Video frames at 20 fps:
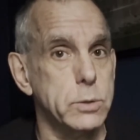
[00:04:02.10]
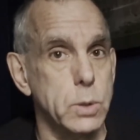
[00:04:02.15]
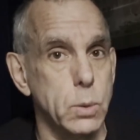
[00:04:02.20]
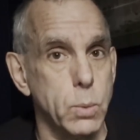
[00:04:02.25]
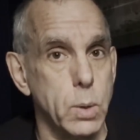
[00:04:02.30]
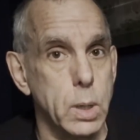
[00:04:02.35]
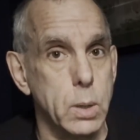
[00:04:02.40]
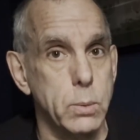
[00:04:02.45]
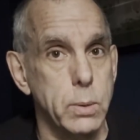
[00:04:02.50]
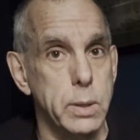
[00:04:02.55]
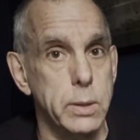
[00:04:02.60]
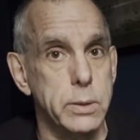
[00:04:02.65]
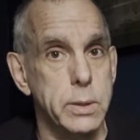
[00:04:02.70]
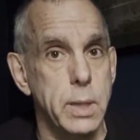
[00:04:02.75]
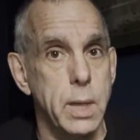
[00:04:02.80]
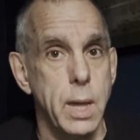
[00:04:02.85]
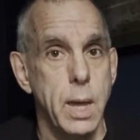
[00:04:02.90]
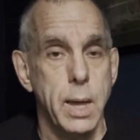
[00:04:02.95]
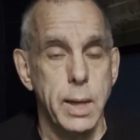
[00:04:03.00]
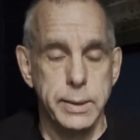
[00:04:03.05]
to work with.
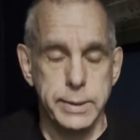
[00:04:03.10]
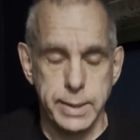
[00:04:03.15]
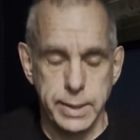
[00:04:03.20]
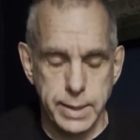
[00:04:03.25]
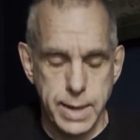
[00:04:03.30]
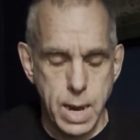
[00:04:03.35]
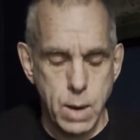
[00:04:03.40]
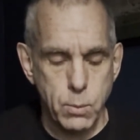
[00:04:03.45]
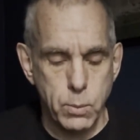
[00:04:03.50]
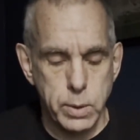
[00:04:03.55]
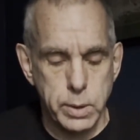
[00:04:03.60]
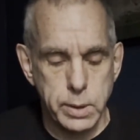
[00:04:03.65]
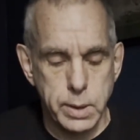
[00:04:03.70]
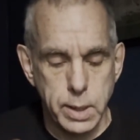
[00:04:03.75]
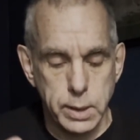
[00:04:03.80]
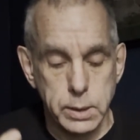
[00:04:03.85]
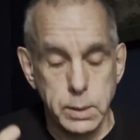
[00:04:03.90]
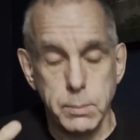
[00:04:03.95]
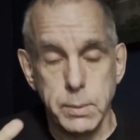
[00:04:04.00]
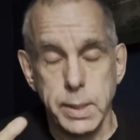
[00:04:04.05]
Then that would
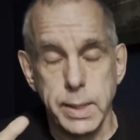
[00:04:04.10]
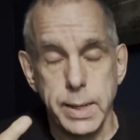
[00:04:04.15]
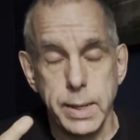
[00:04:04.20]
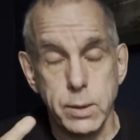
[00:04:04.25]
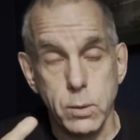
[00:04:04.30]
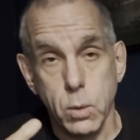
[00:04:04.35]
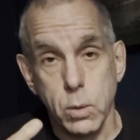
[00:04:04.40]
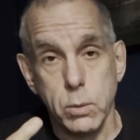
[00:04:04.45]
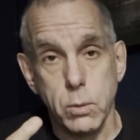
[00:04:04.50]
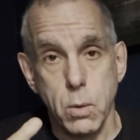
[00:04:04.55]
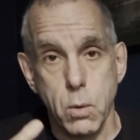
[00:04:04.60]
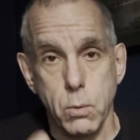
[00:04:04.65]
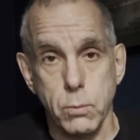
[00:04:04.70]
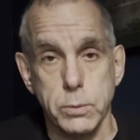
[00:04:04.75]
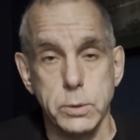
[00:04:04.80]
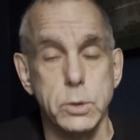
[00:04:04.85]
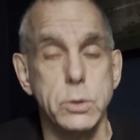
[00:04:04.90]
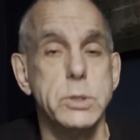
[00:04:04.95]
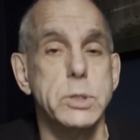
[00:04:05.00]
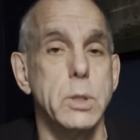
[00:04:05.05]
eliminate or
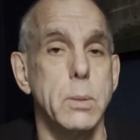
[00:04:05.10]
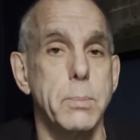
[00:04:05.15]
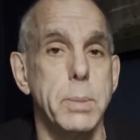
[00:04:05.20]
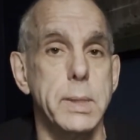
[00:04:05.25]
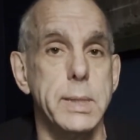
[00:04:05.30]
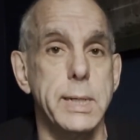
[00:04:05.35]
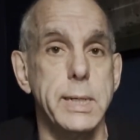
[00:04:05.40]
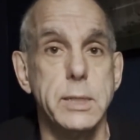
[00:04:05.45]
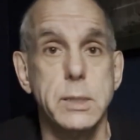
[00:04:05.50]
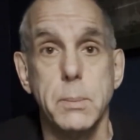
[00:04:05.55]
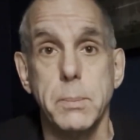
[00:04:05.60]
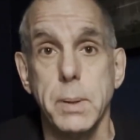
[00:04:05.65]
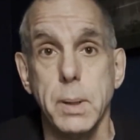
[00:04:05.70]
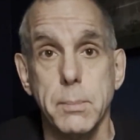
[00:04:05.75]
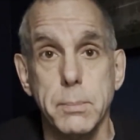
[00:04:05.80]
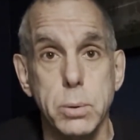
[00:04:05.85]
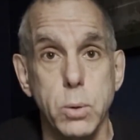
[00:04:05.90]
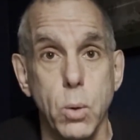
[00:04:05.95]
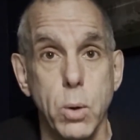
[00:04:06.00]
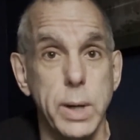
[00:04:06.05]
reduce their ability to be
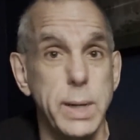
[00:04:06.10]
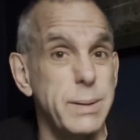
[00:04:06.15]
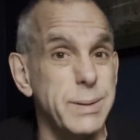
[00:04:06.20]
employed,